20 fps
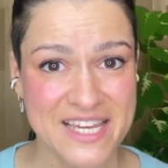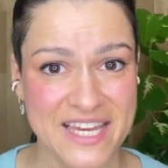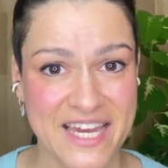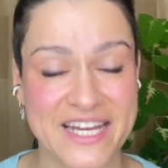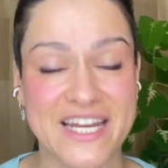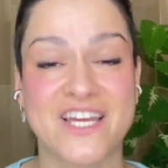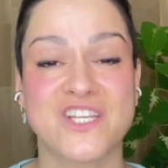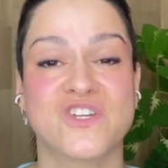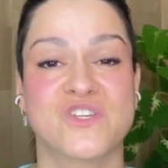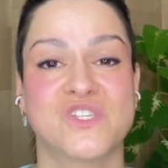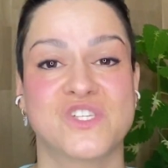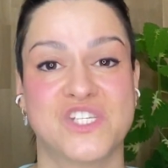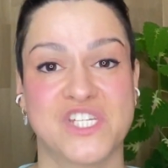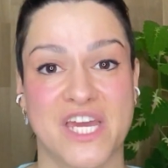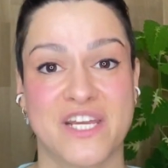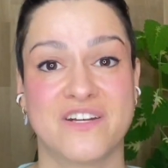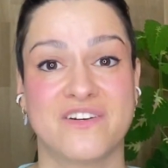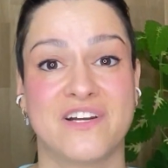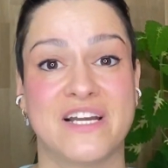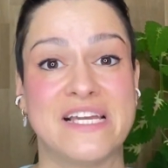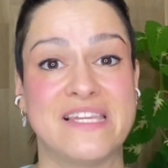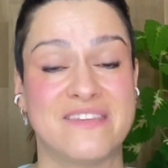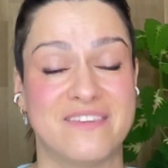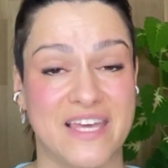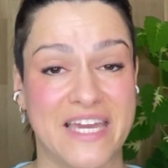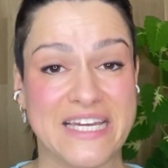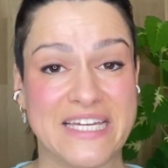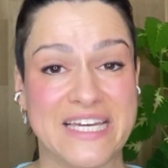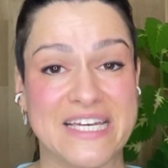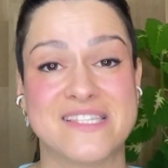and I just generally
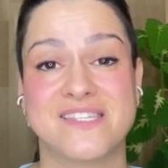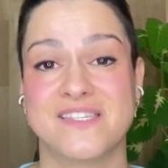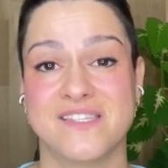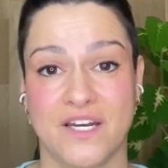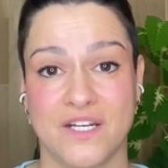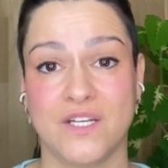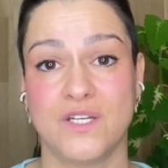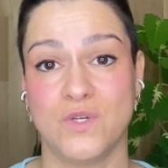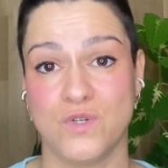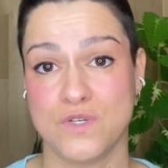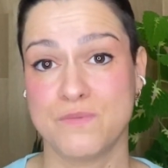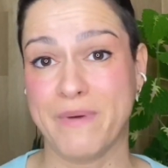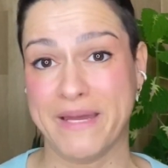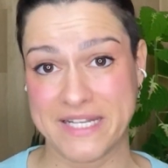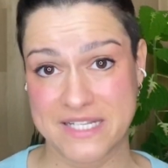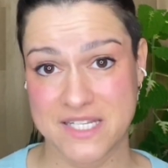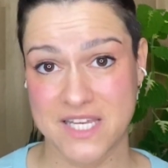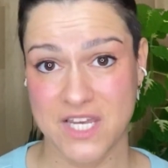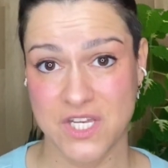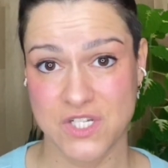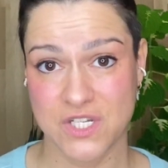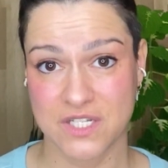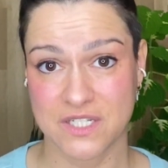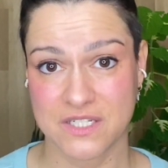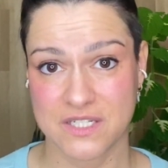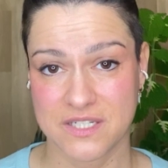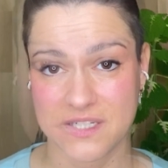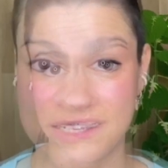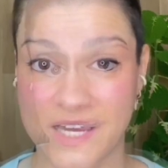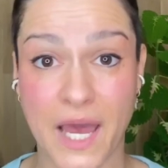think it's not a good
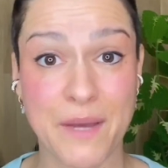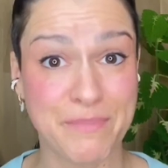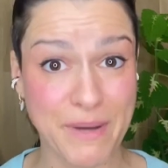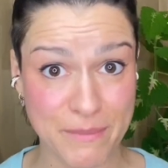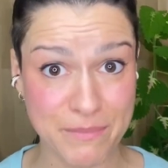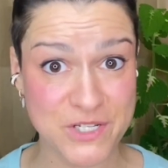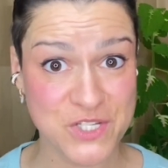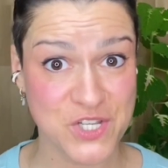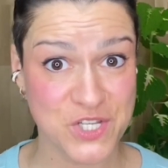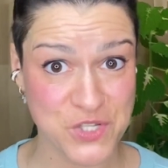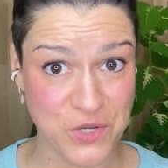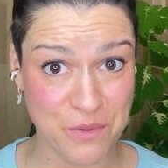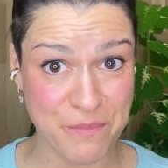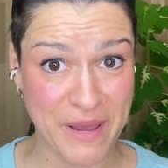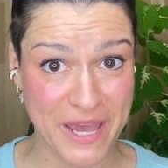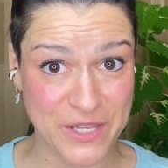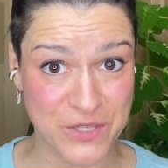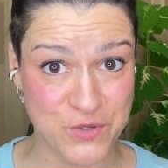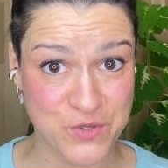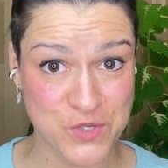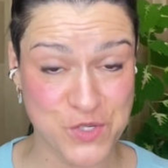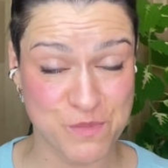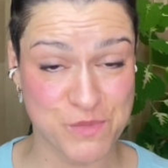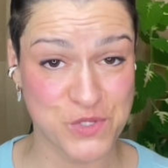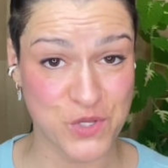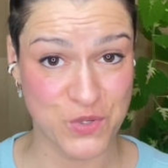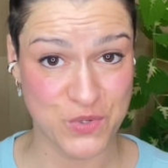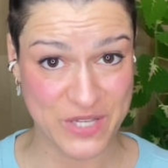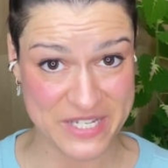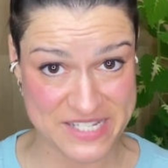meditation. I published it on my YouTube,
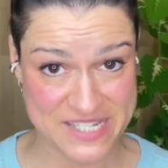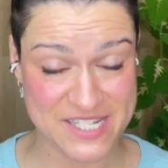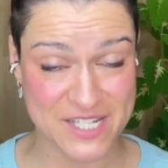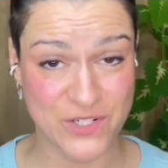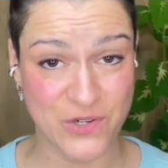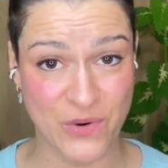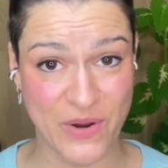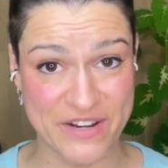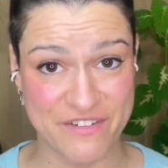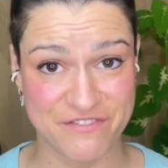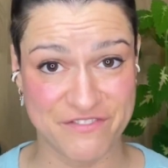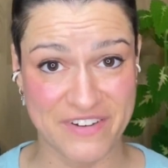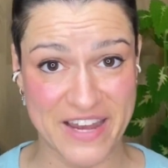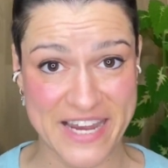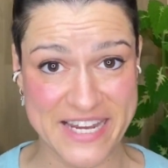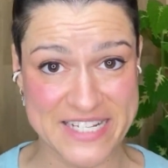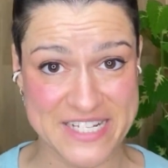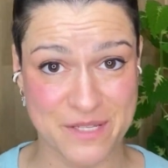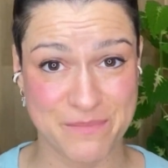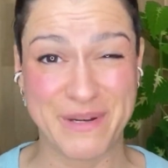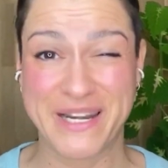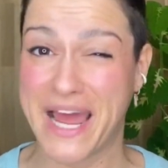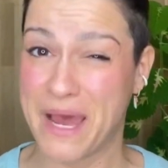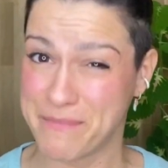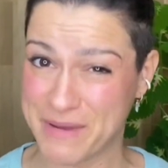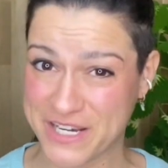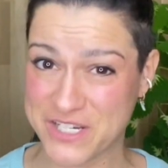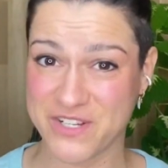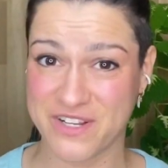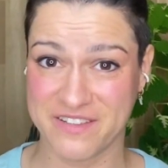so you can still go and find it, but I'm
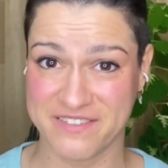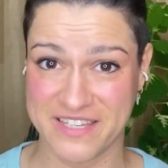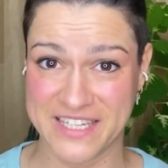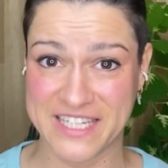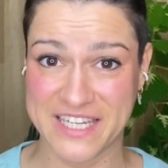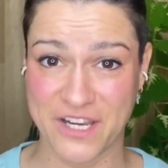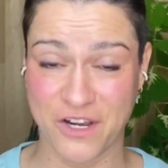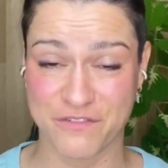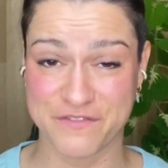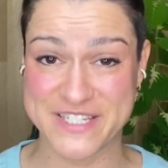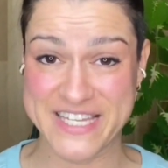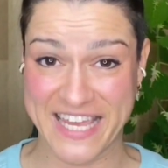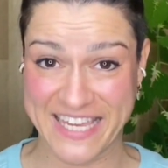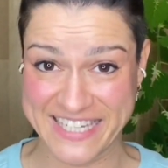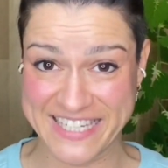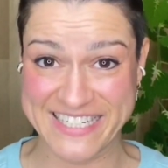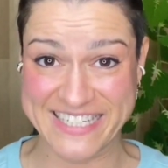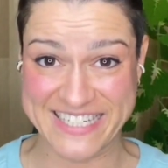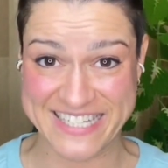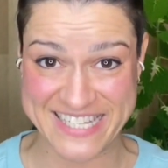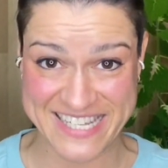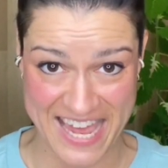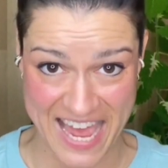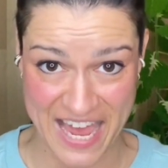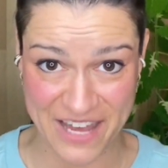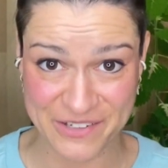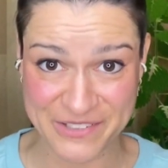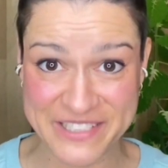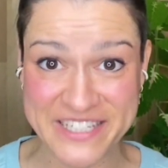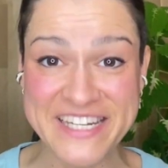actually thinking of taking it
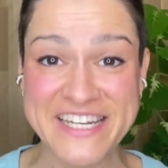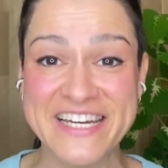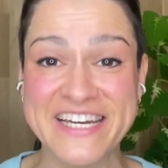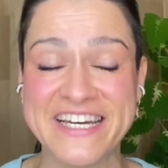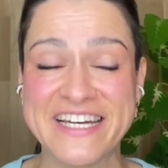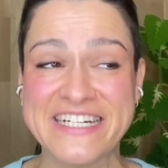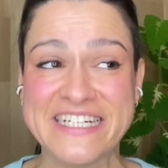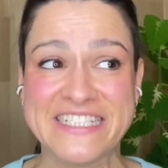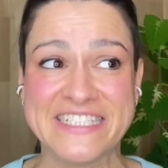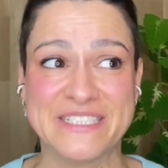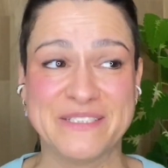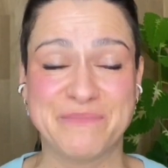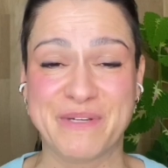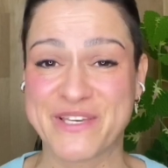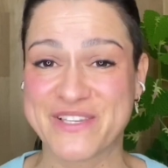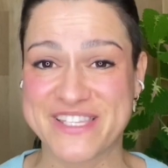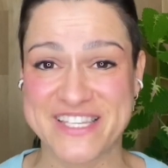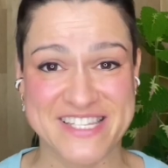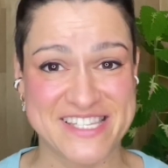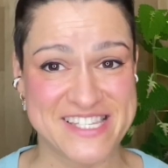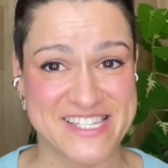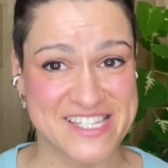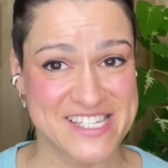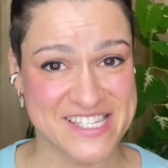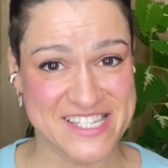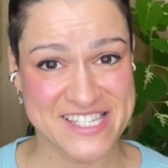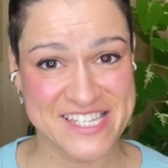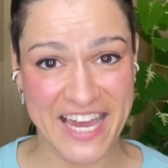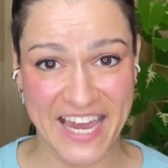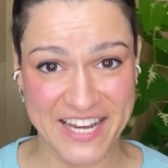down because it's
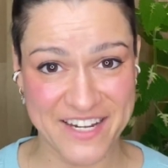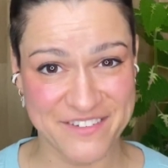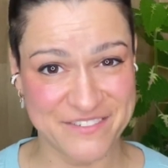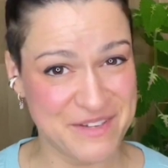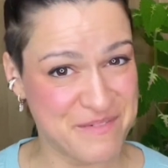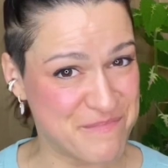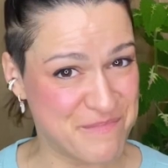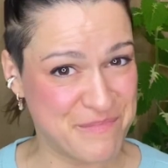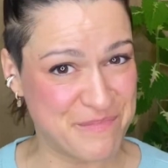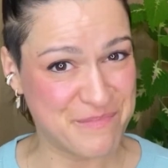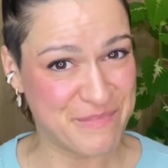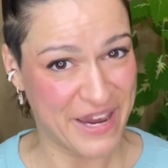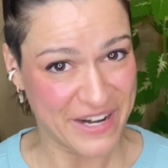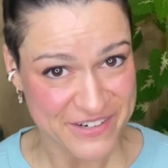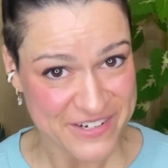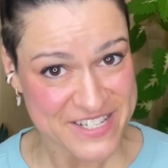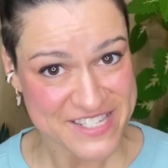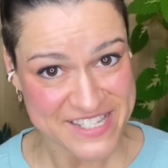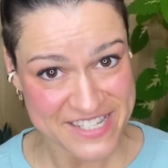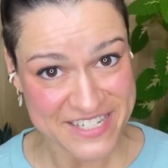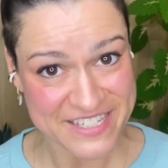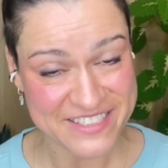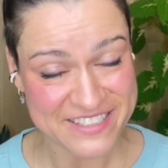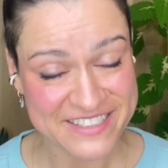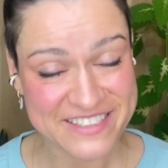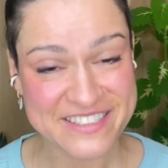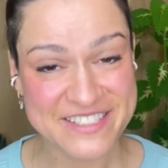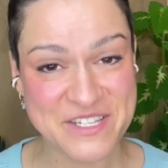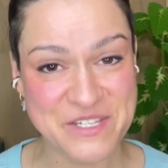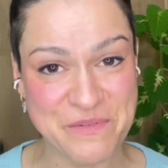just kind of
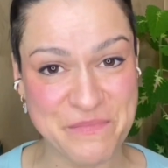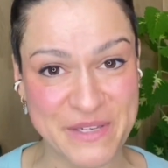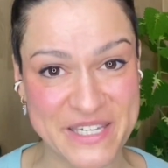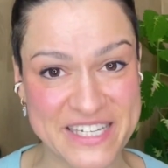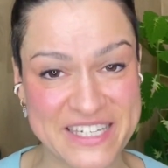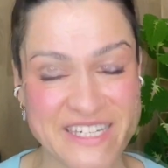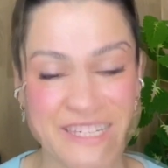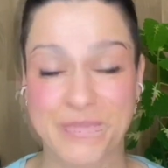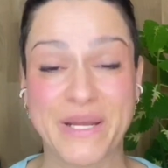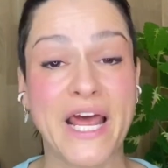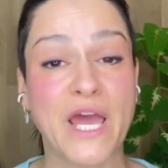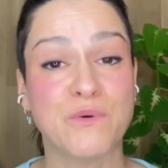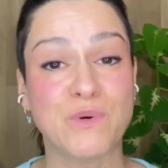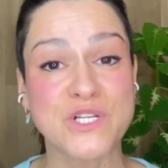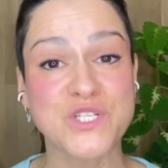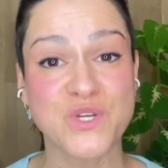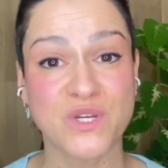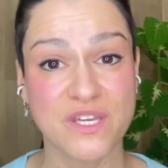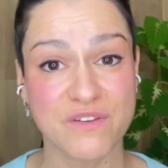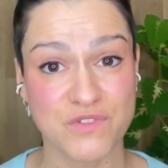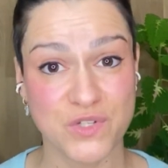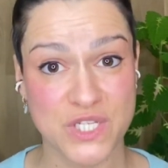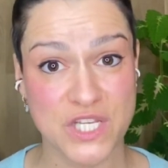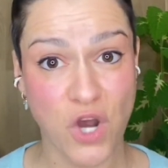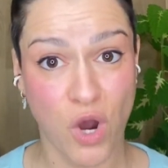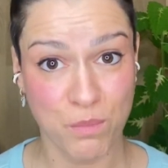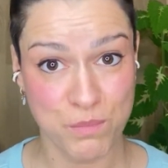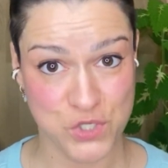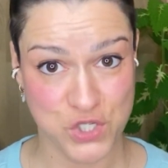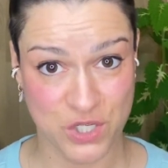embarrassing to me. But I want to give you the
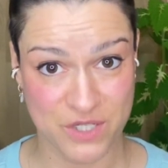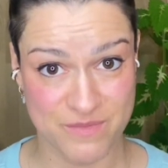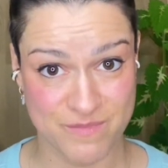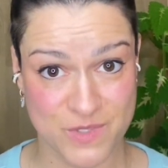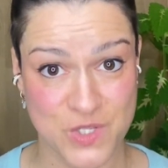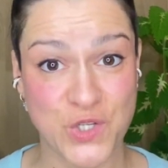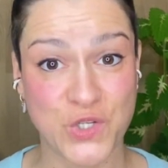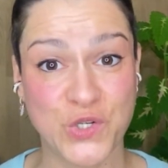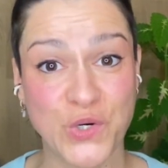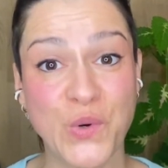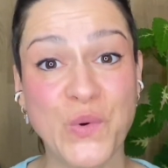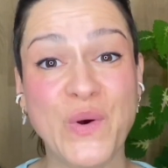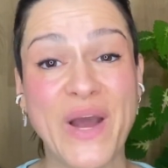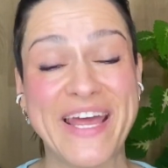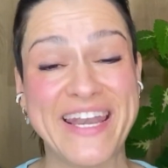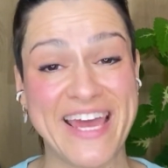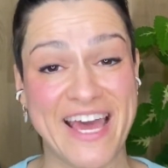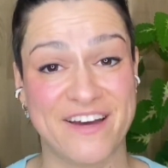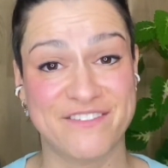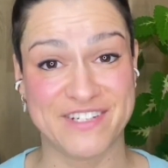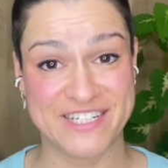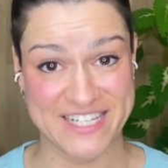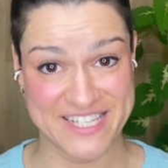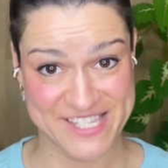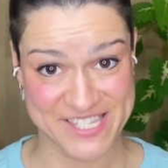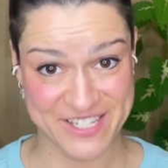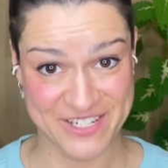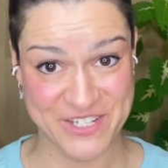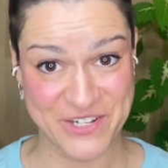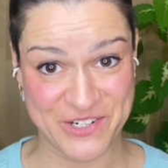option to go and have a
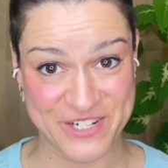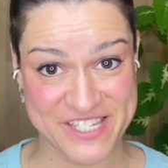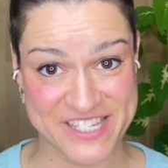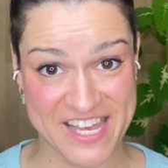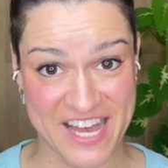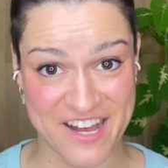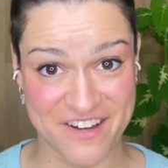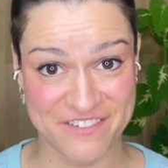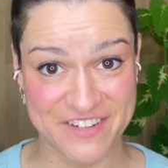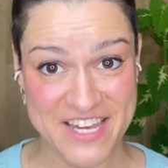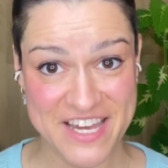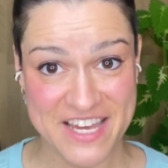listen yourself,